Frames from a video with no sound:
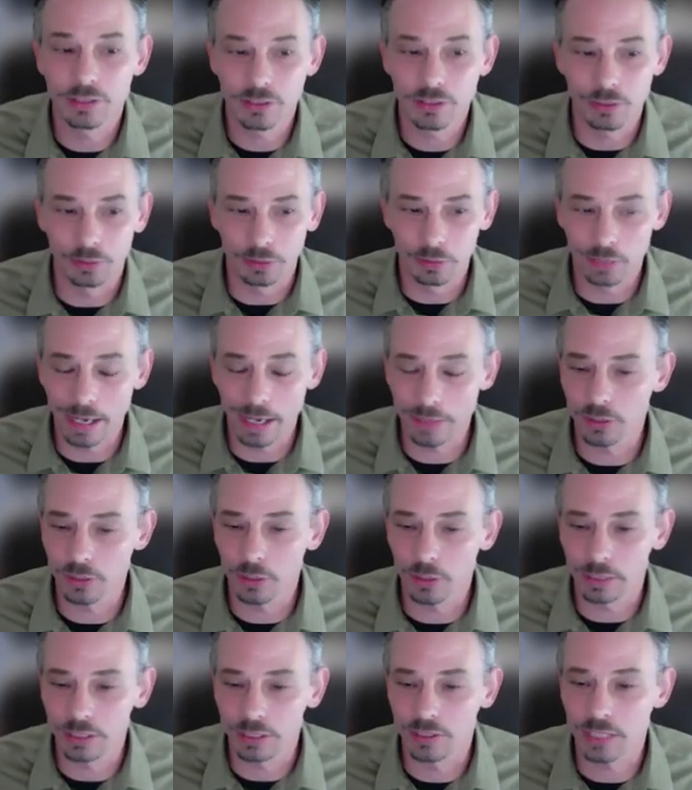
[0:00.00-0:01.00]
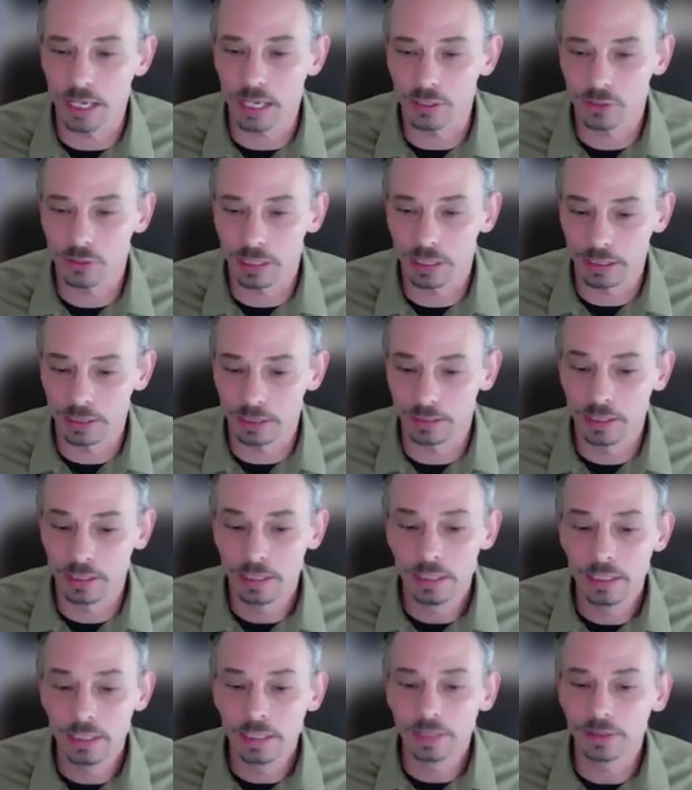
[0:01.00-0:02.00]
So the ground's already saturated.
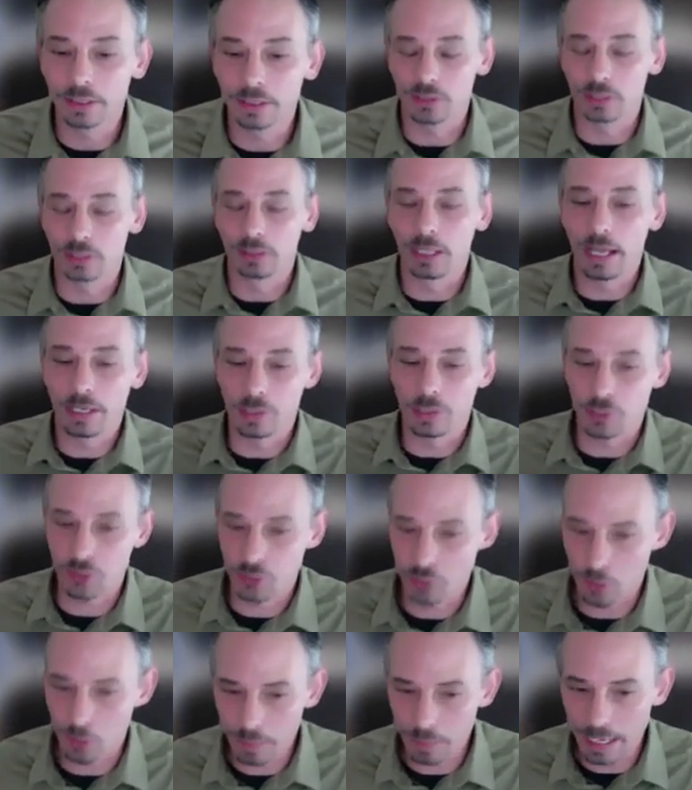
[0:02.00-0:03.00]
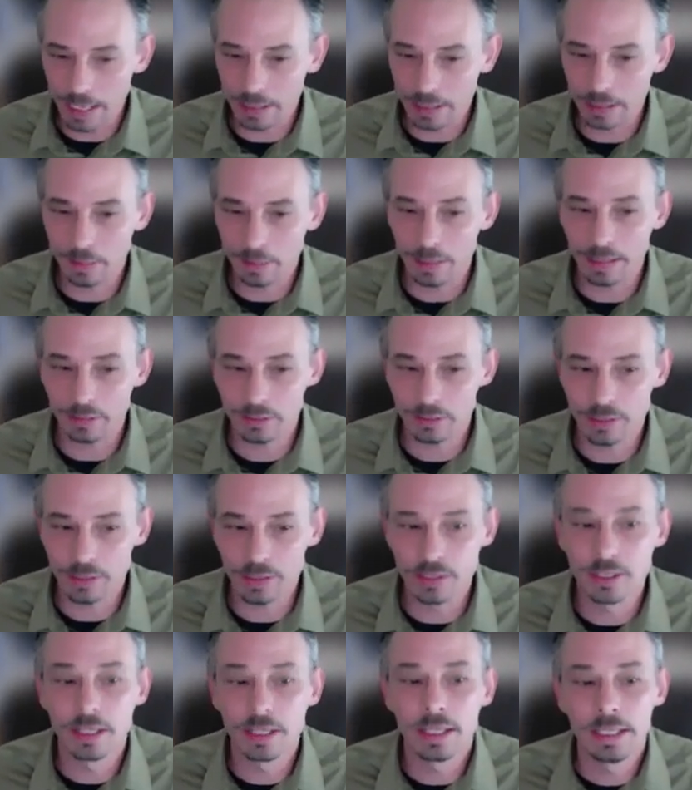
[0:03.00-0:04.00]
There's a lot of snowpack in the
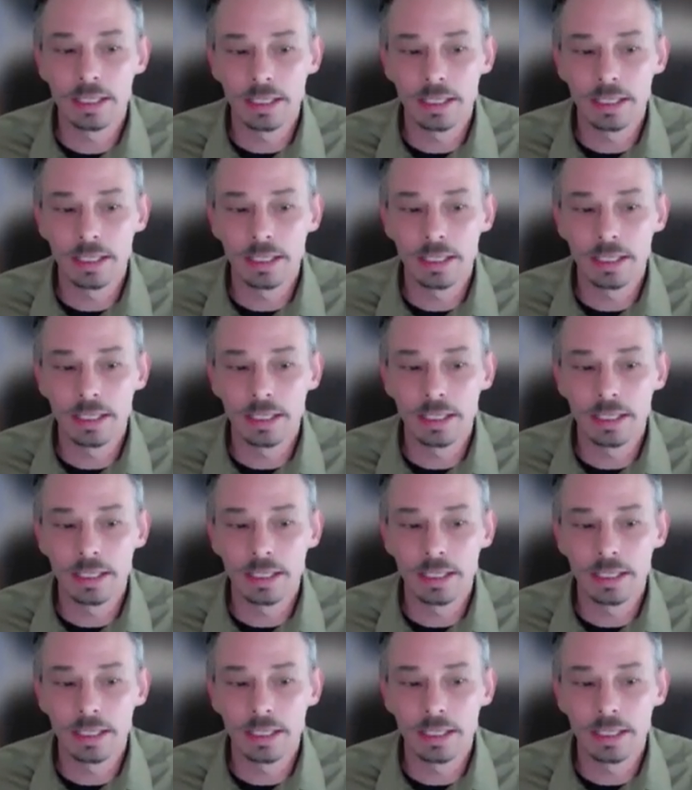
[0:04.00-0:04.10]
mountains.